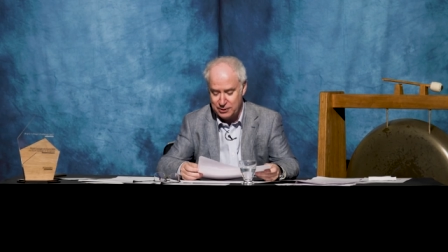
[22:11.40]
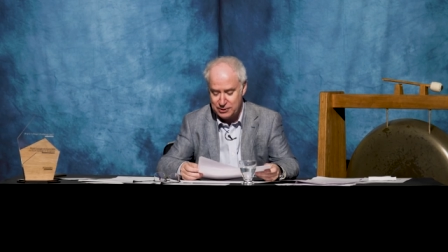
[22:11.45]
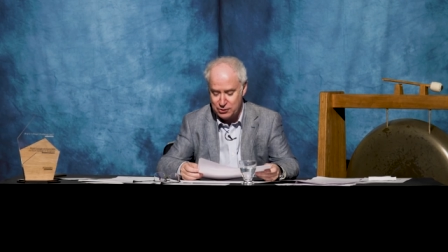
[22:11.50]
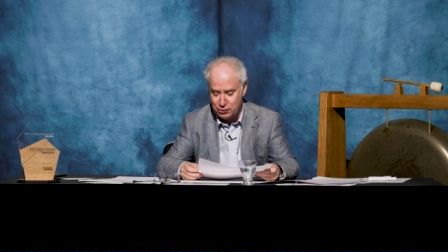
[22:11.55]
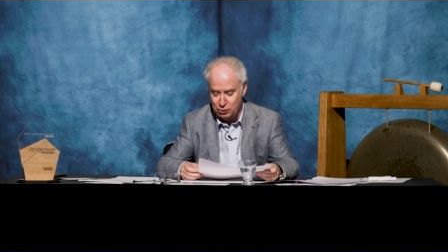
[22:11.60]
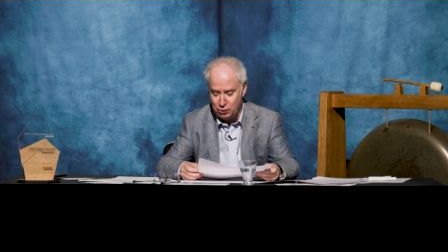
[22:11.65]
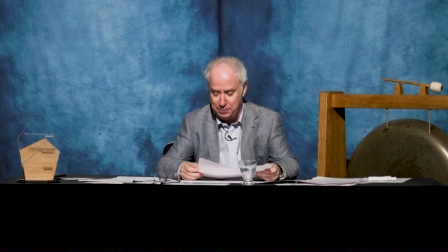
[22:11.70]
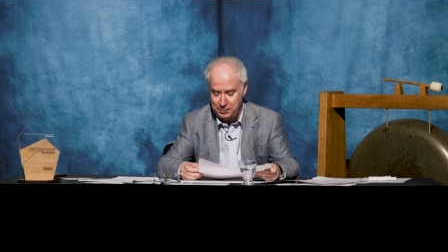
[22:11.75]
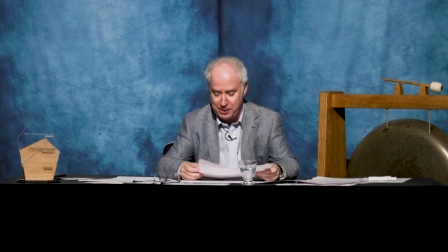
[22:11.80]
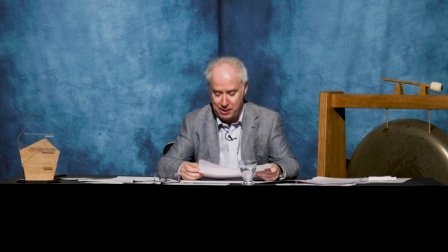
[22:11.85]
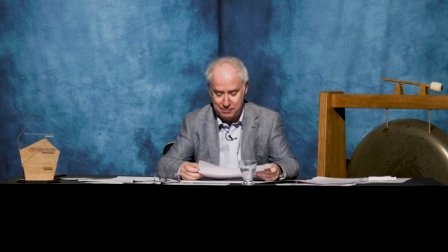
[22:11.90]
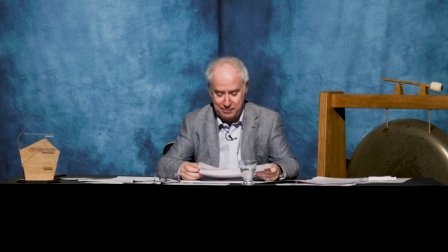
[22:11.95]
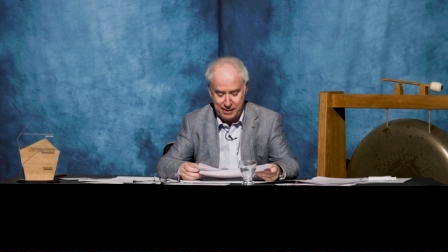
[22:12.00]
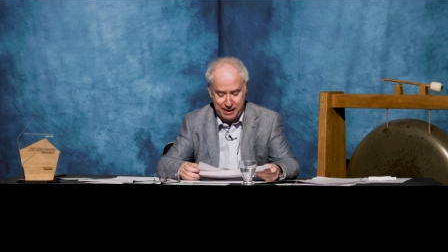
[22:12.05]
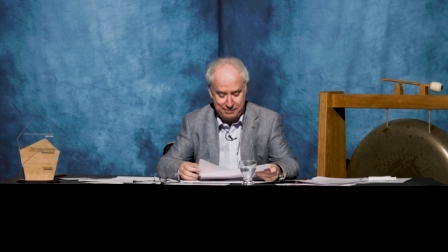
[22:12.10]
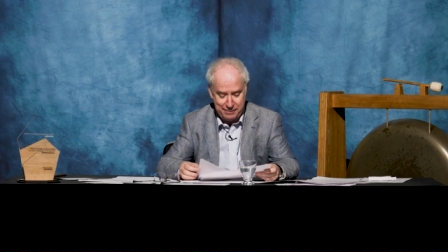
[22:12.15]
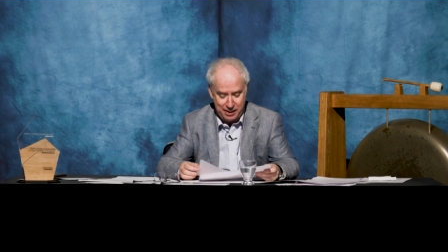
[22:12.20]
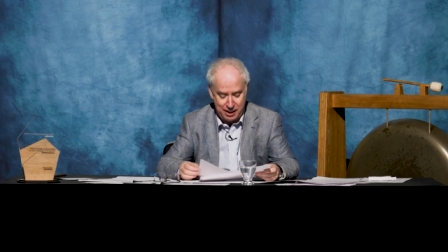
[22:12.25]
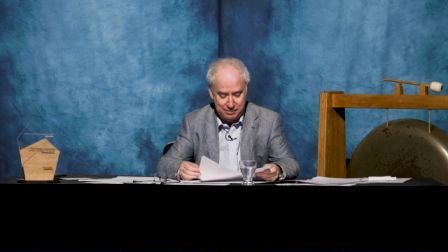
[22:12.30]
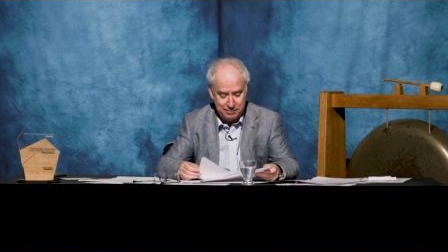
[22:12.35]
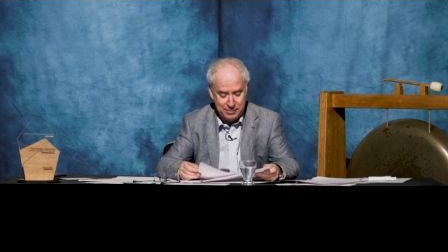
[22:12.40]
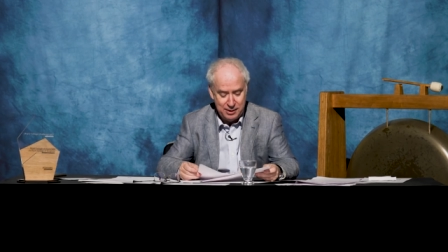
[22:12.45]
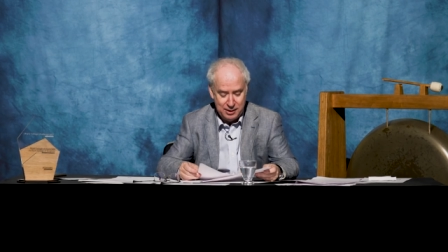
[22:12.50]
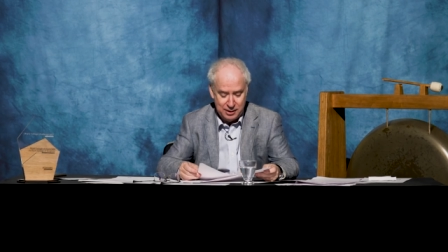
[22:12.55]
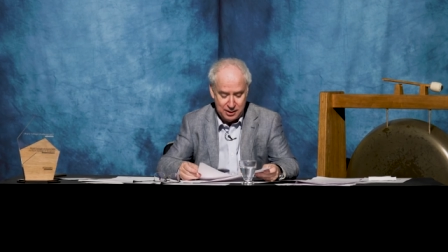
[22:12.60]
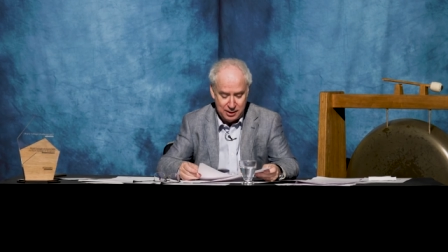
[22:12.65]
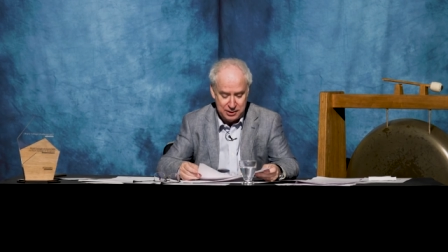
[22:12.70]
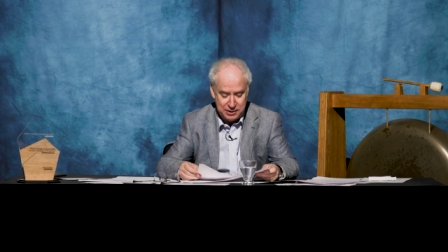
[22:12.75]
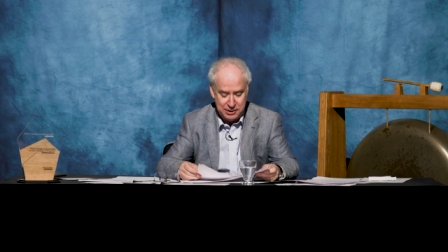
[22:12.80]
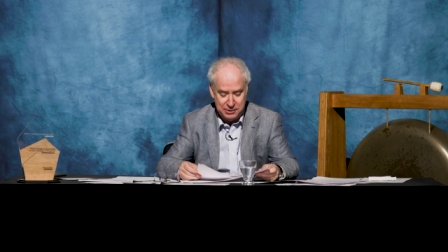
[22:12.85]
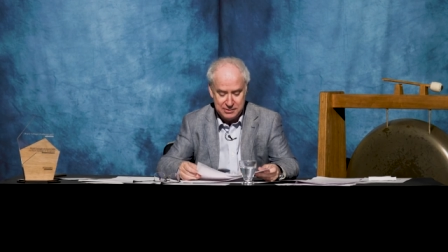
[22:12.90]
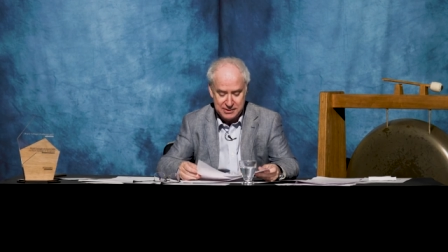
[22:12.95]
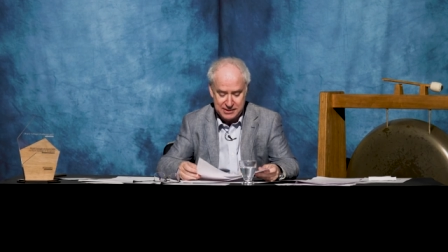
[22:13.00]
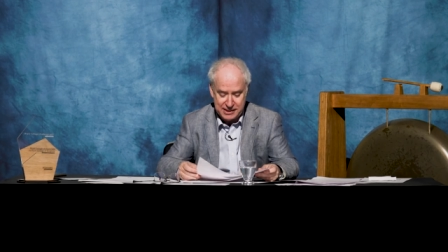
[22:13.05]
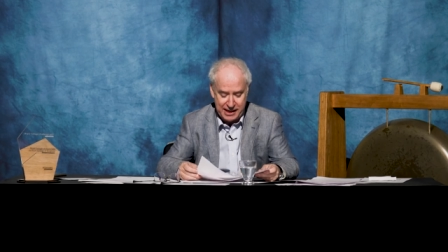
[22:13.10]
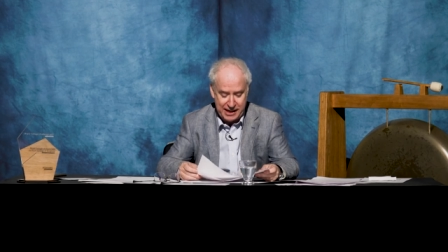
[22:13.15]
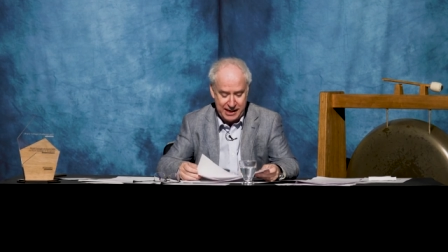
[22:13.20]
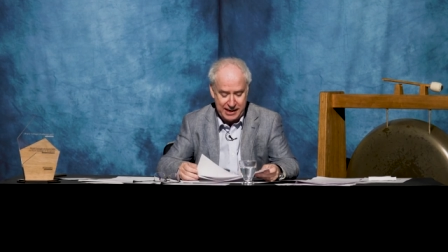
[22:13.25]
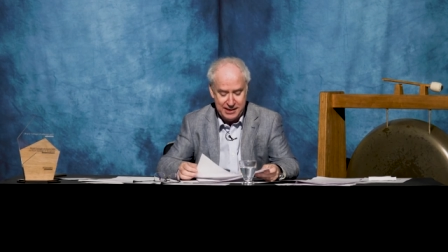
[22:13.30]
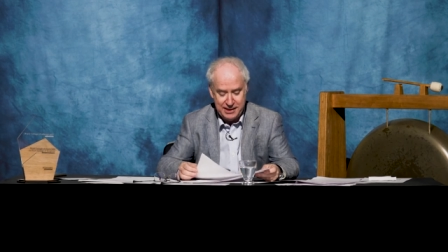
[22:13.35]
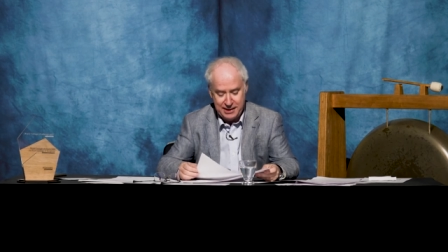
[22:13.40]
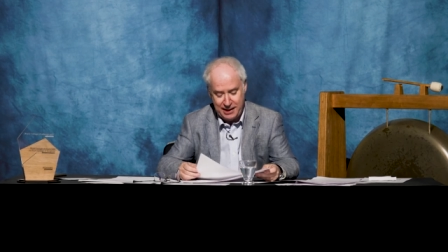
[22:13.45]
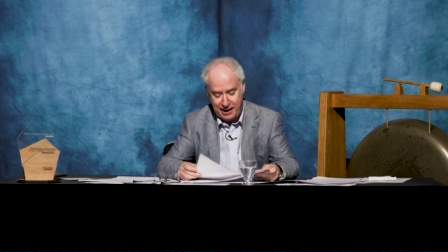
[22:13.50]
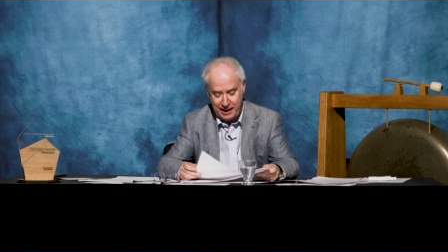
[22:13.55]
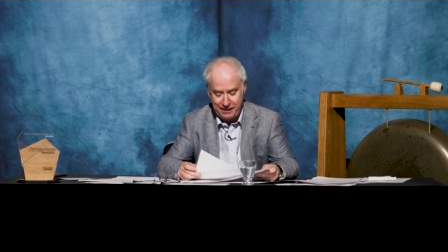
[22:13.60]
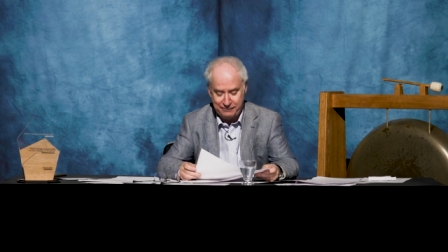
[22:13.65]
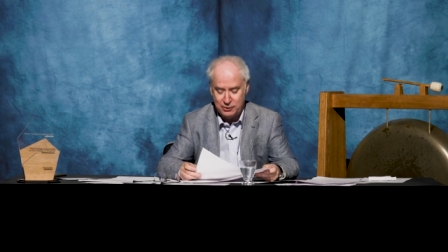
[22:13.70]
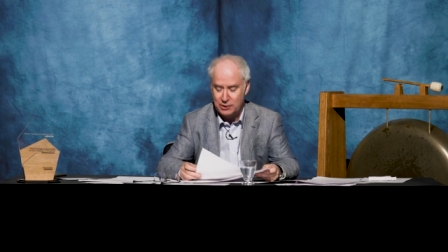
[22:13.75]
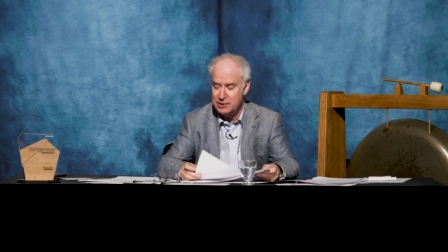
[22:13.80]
got strawberry on my bum, and you say I've